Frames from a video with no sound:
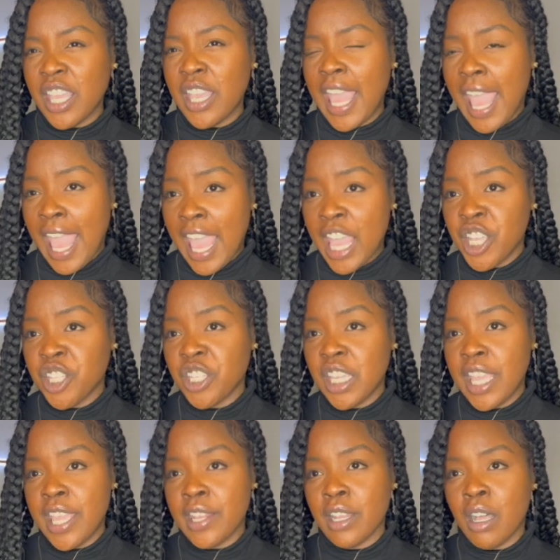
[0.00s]
ash,
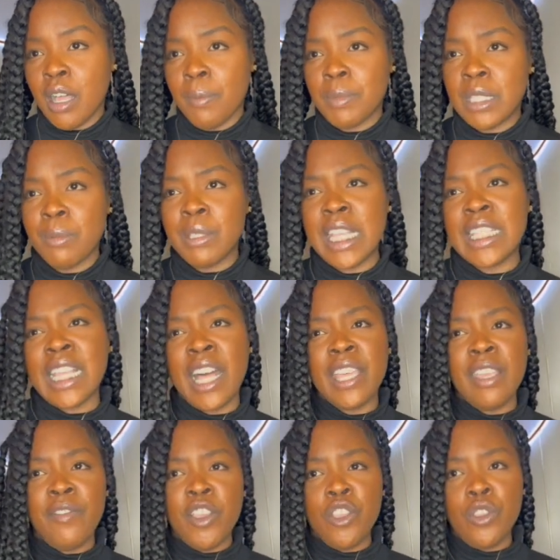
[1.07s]
and sometimes I'll
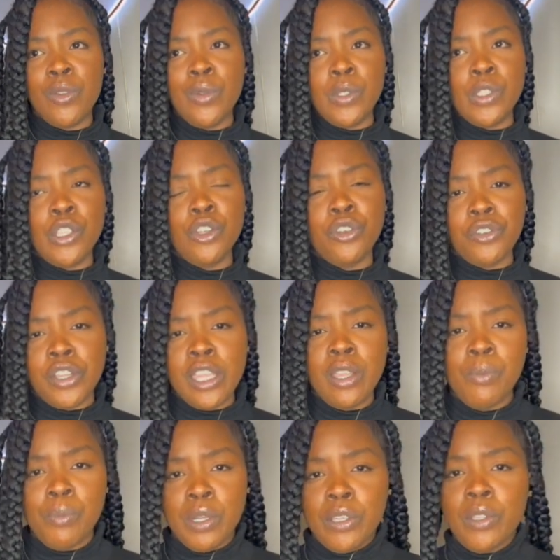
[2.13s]
even use the
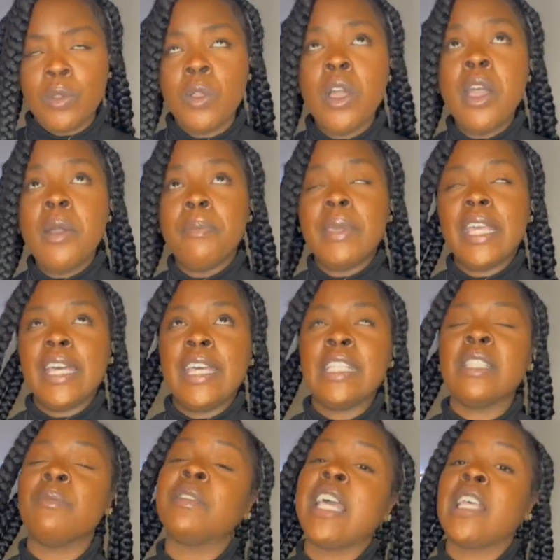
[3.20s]
green blue because
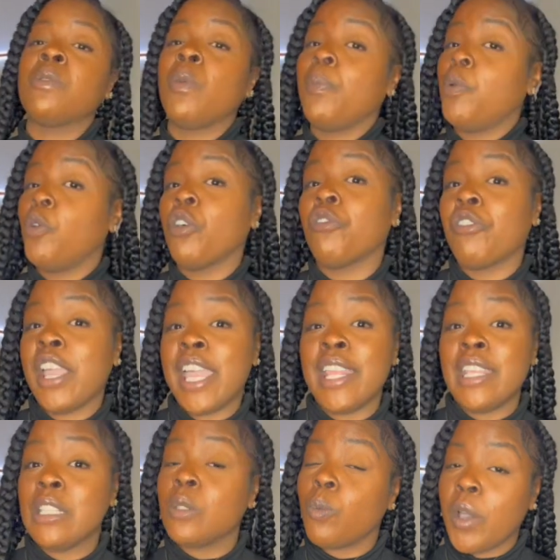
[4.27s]
sometimes we pour red
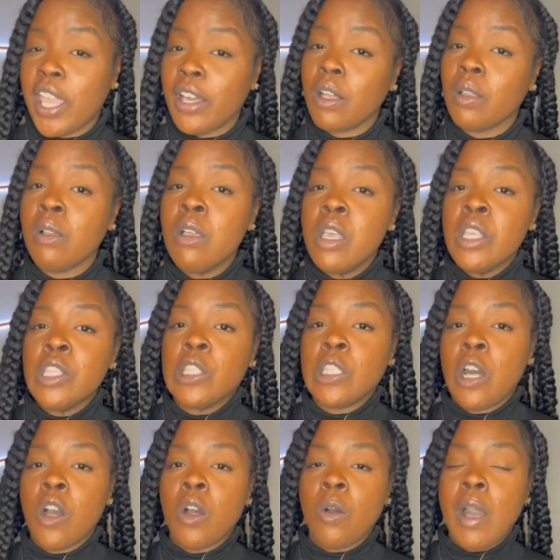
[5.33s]
as well.
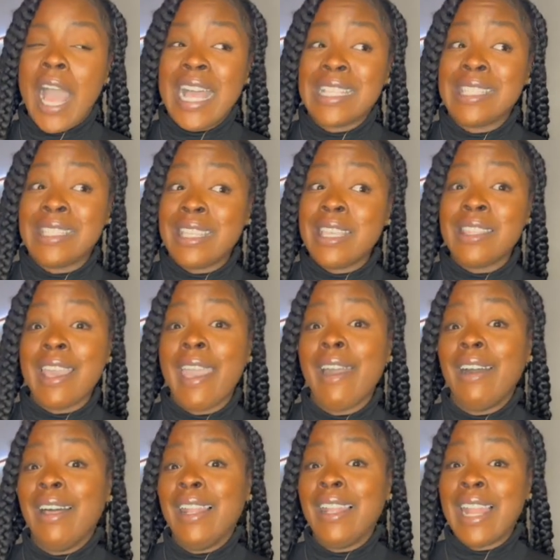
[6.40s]
So I see that
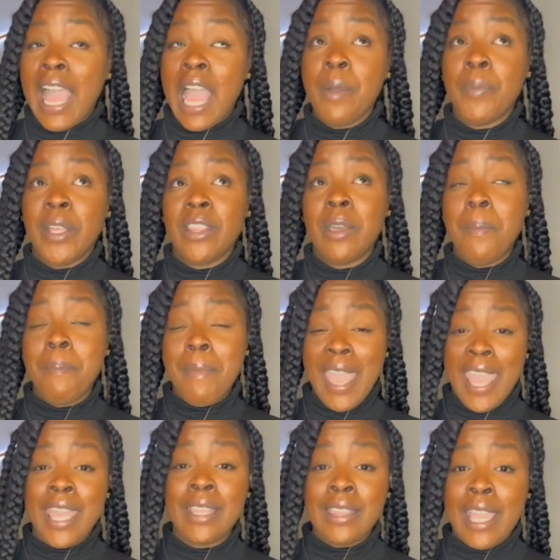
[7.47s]
a lot, but the
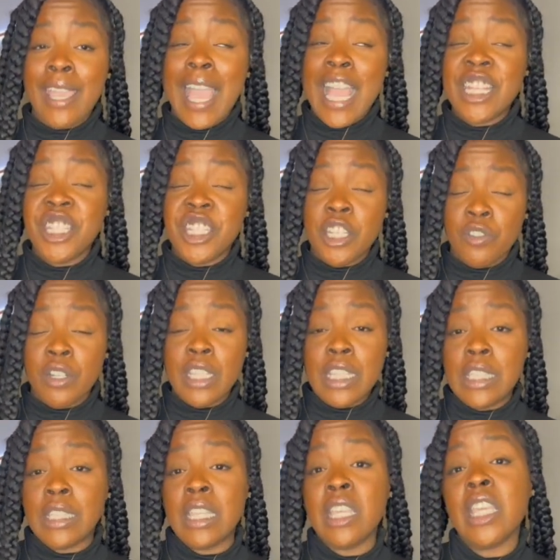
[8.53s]
main thing I generally
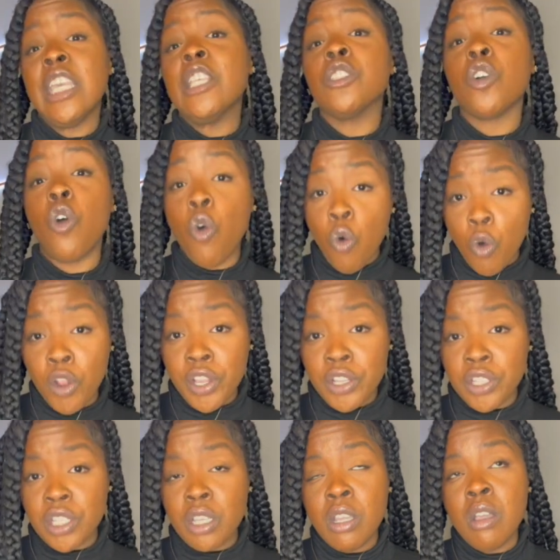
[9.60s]
see is
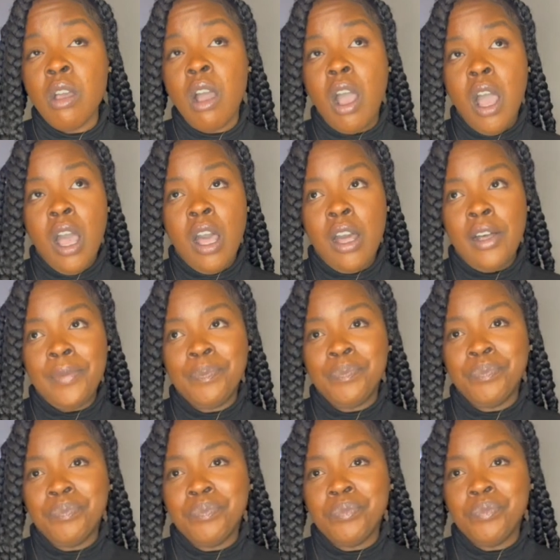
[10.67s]
orange.
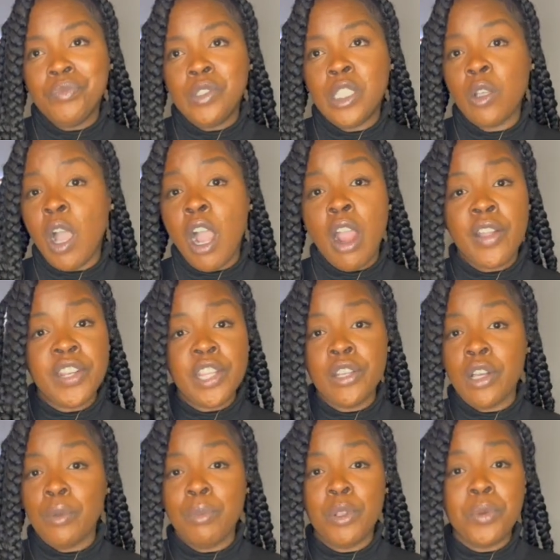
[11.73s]
So I already
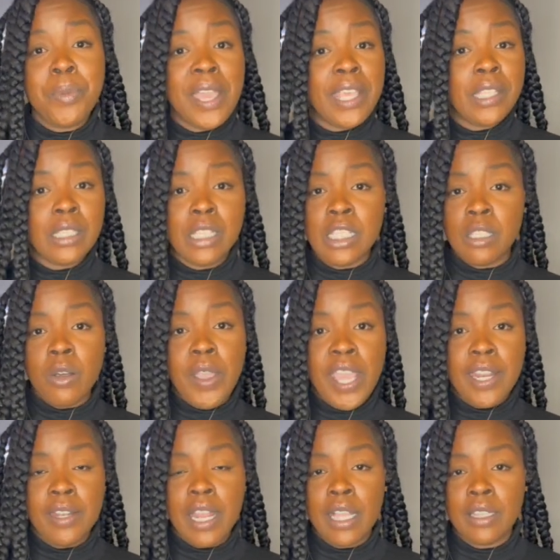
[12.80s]
know blue base. Let's go ahead
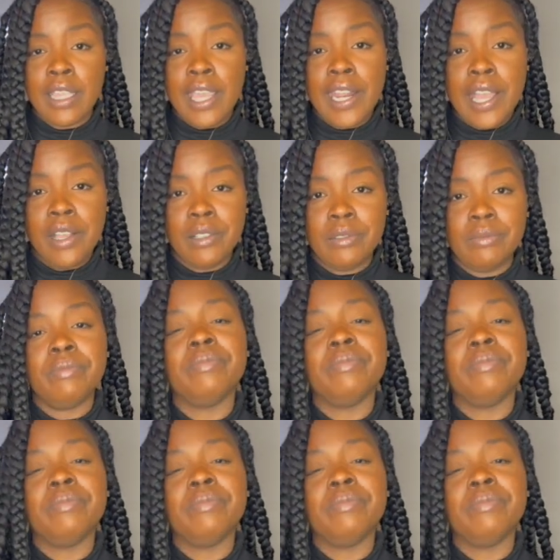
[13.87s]
and knock that out.